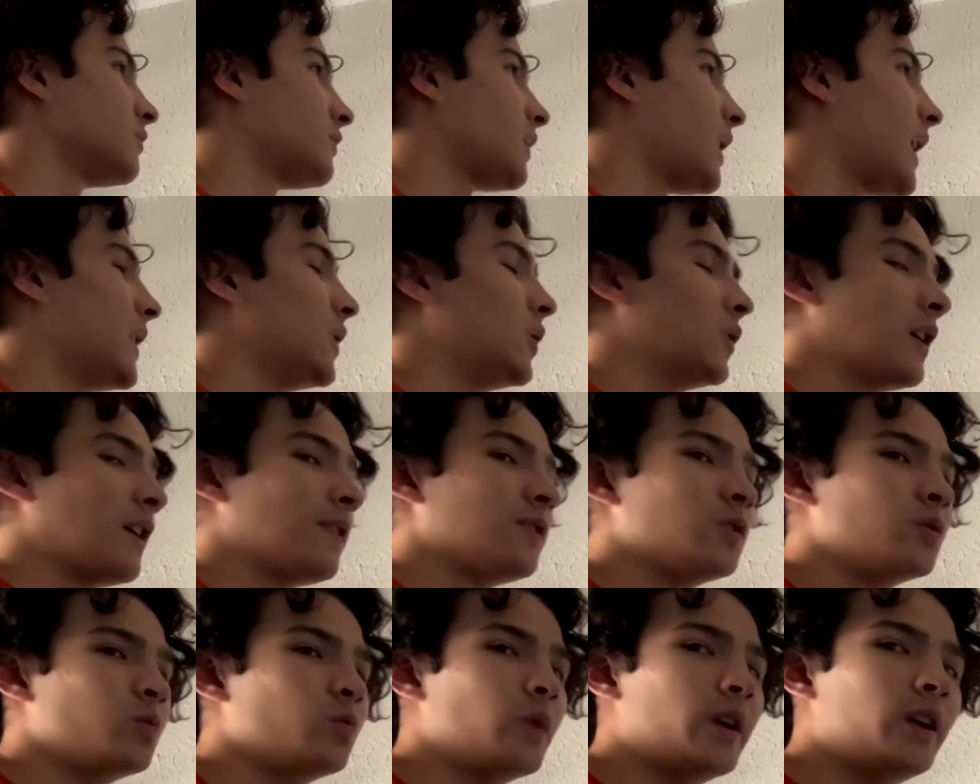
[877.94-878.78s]
I don't have
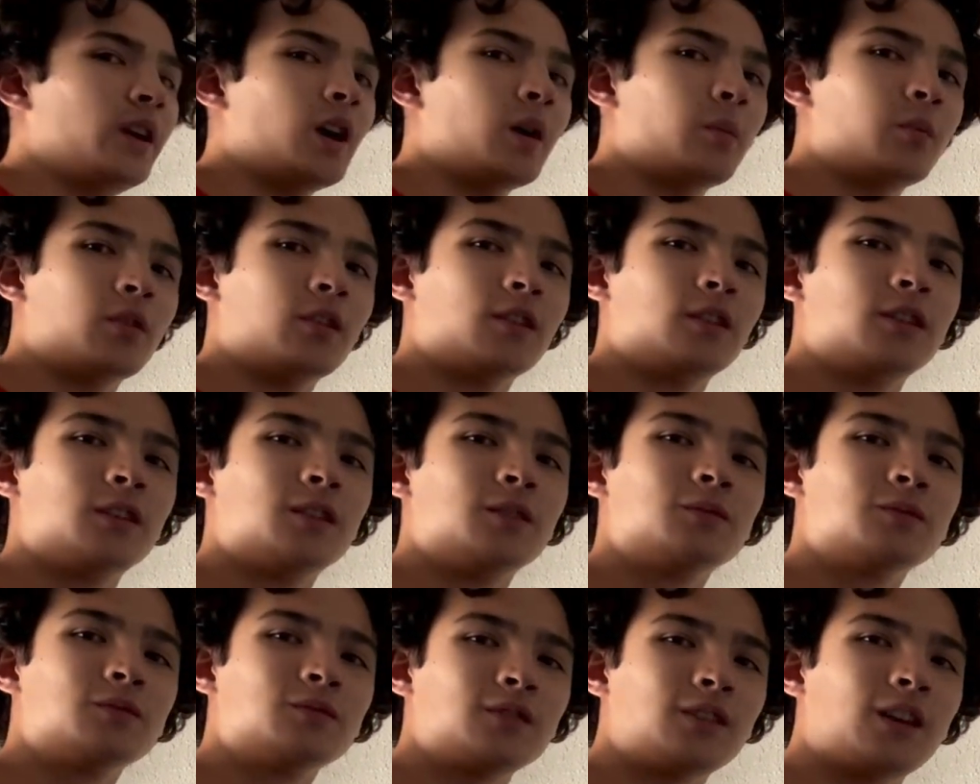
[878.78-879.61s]
to wake up early
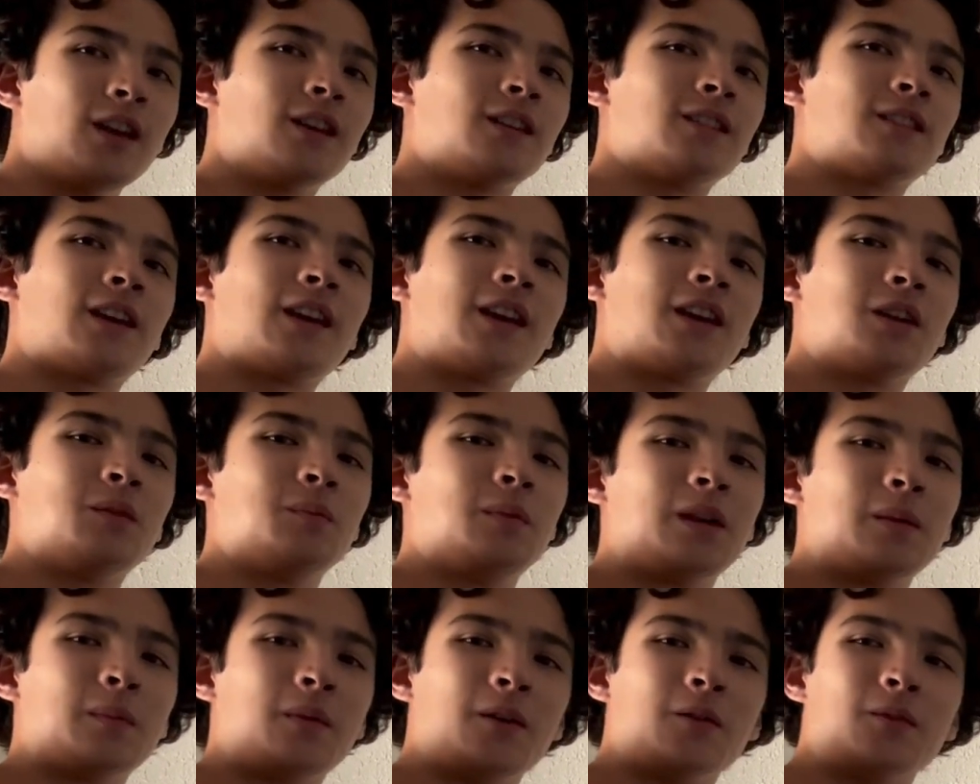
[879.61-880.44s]
and I can
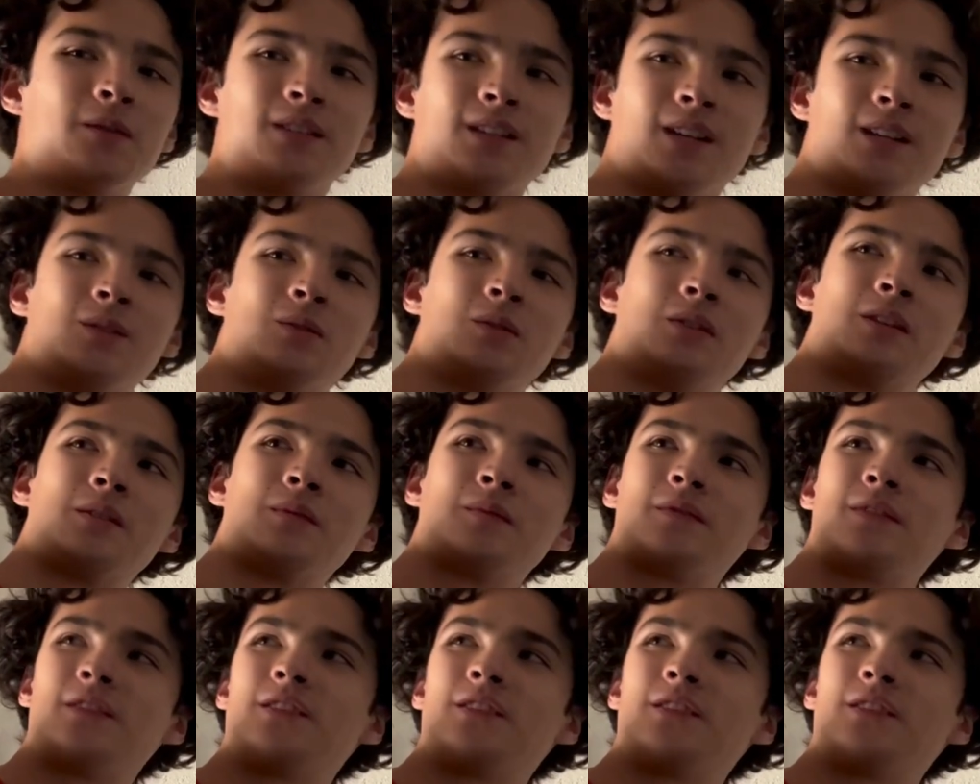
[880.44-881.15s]
make my own schedule.